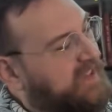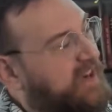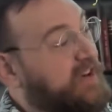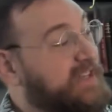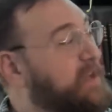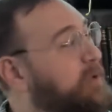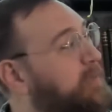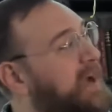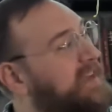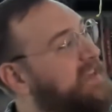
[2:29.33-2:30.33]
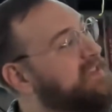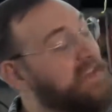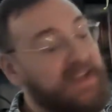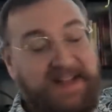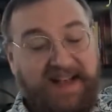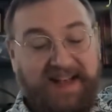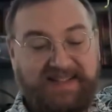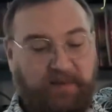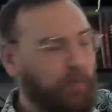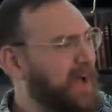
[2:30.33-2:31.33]
Hard to tell what a rock is.
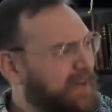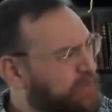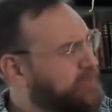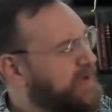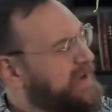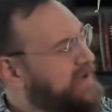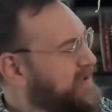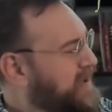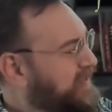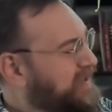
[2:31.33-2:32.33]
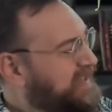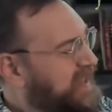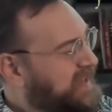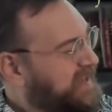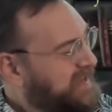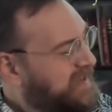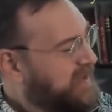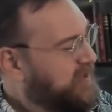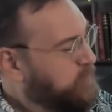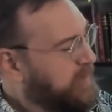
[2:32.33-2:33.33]
There's a rock over here. There's like
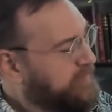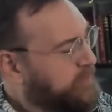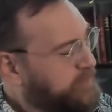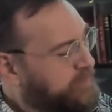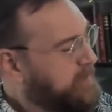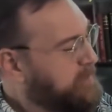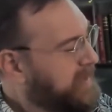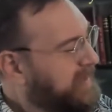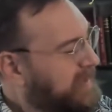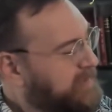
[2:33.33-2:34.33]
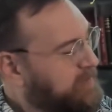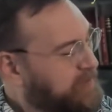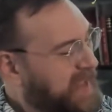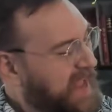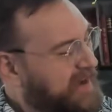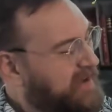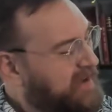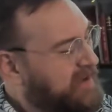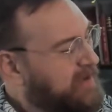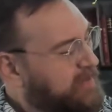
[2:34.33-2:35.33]
a river through the middle of your plan
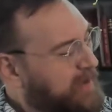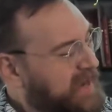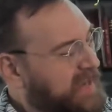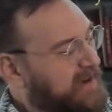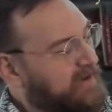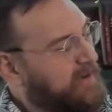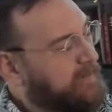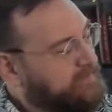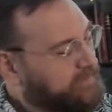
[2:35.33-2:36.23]
right here.